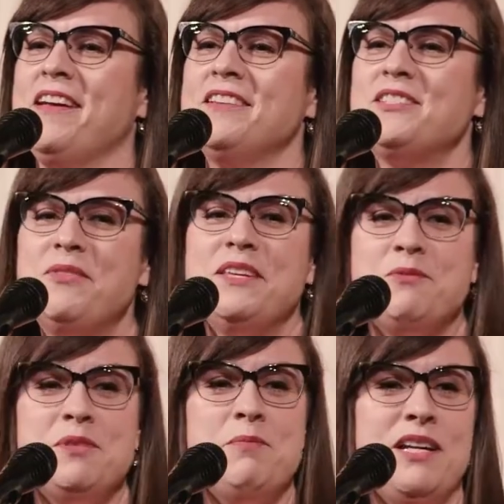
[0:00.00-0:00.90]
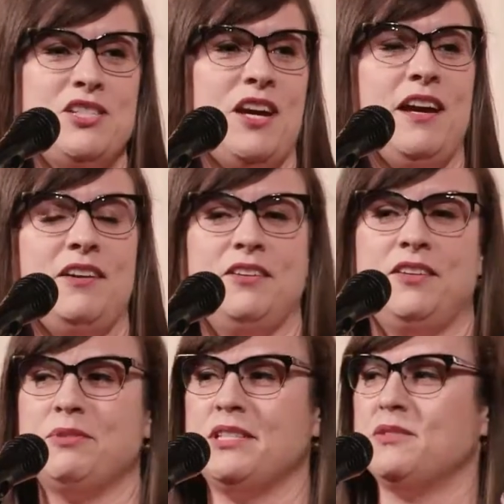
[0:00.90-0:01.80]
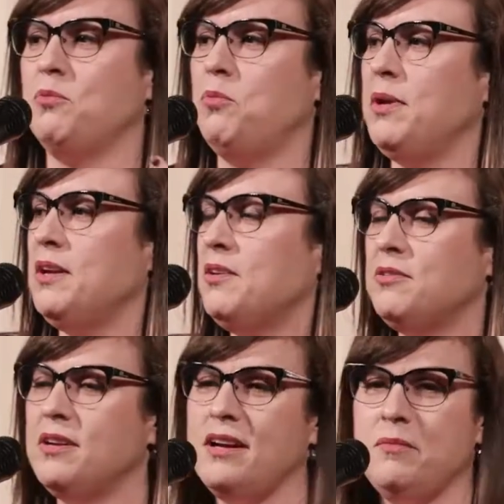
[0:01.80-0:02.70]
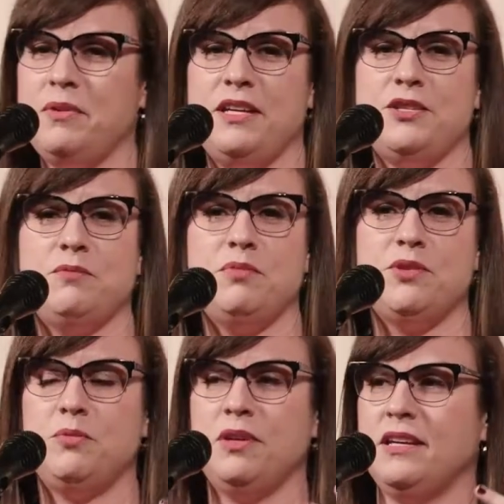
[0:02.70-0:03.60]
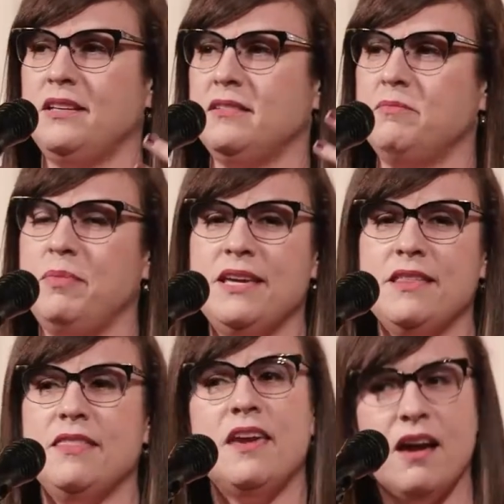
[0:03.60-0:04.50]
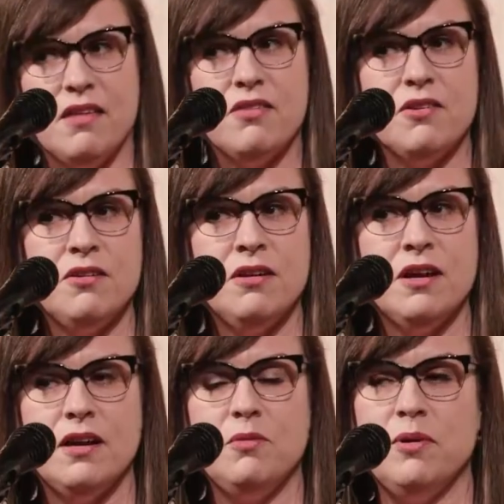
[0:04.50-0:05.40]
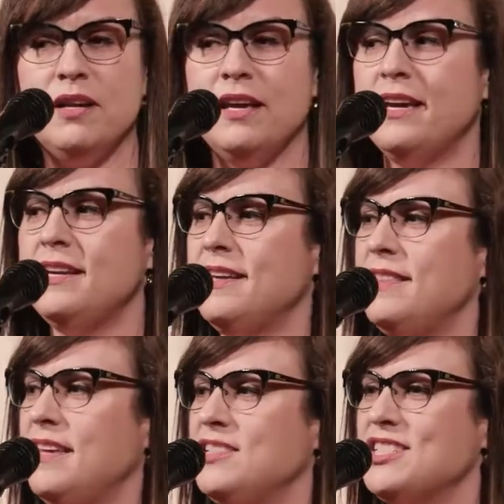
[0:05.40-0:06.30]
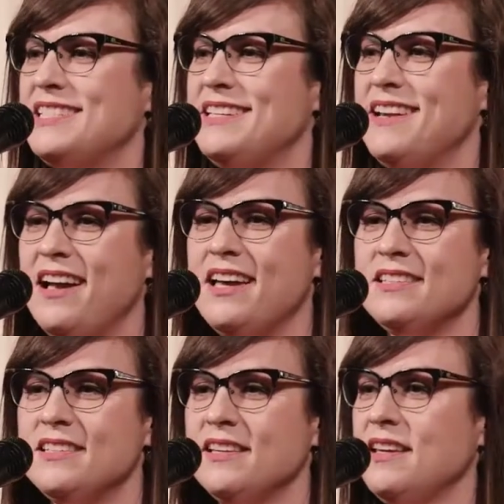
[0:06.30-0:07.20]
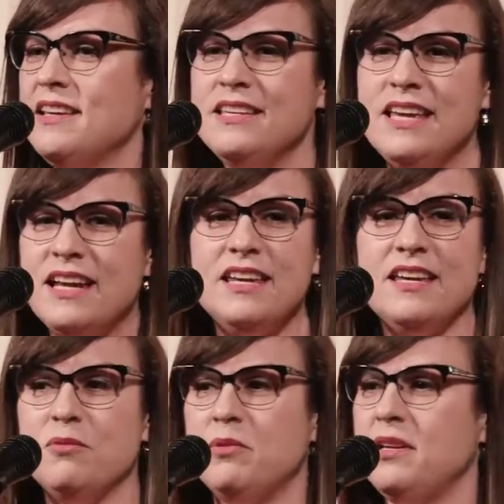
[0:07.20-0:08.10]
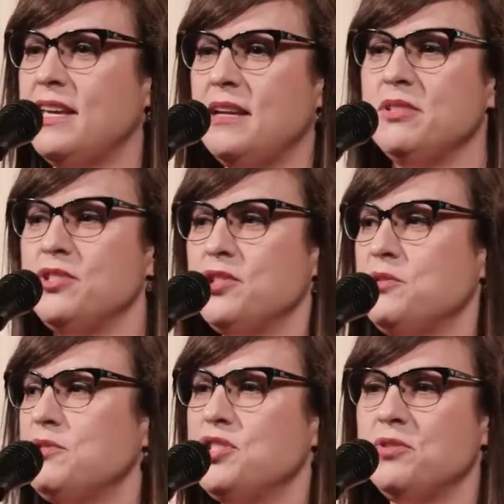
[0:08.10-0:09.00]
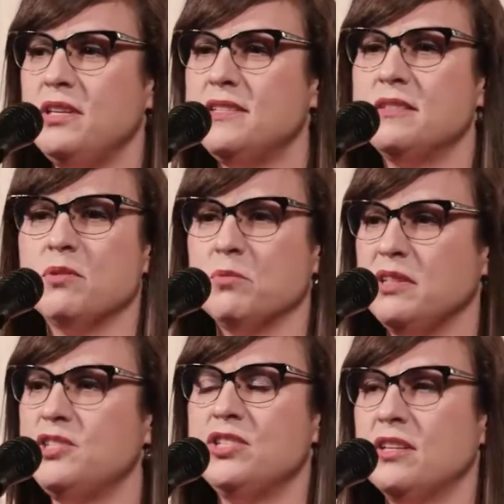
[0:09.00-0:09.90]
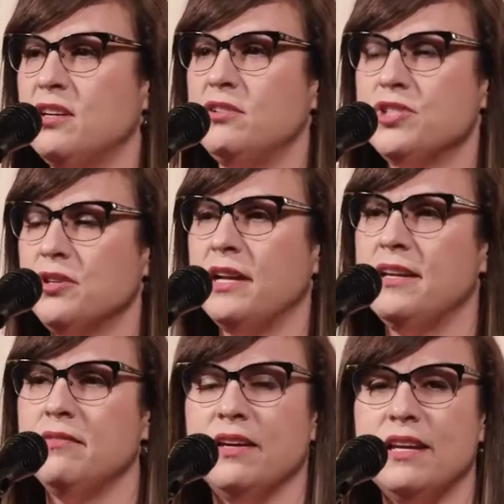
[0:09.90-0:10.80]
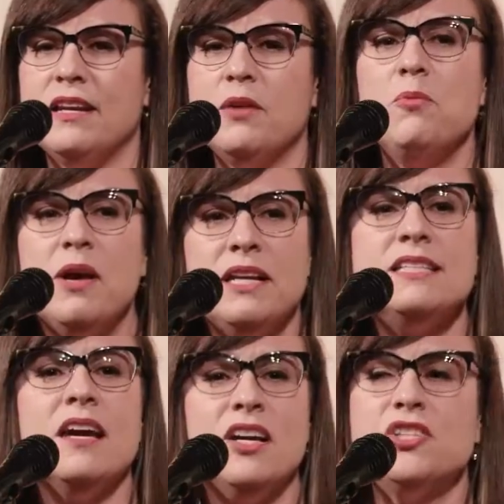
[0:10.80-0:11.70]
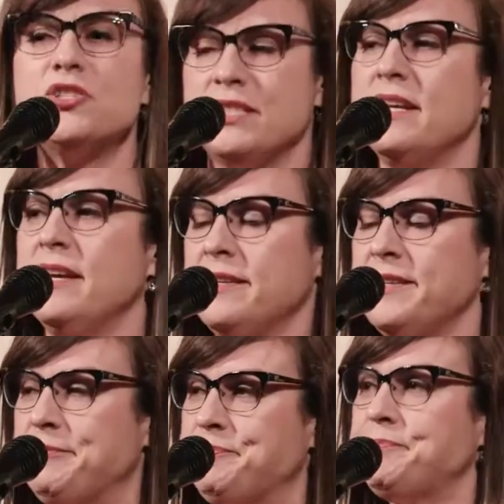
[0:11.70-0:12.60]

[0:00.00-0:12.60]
So this was my childhood. It was this weird combination between being the other on one hand and then just not getting it when it came to Jews, Judaism, the religion, the culture, any of it. And I wanted to understand it.